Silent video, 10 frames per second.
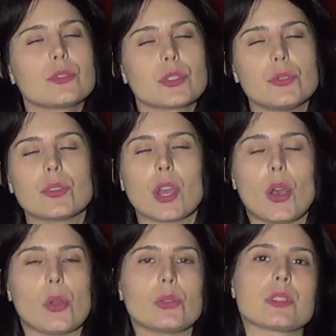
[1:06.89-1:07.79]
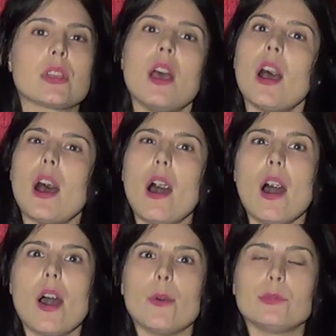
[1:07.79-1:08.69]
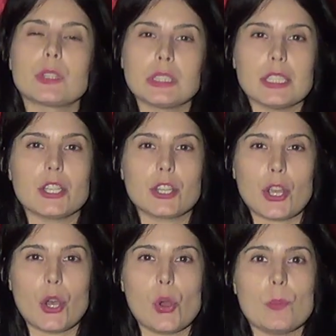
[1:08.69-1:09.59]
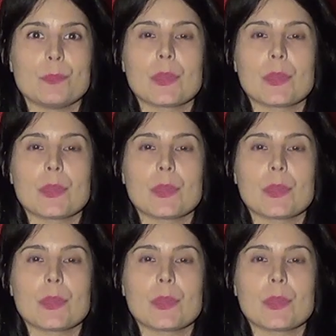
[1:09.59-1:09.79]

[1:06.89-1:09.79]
2 coats of clear coat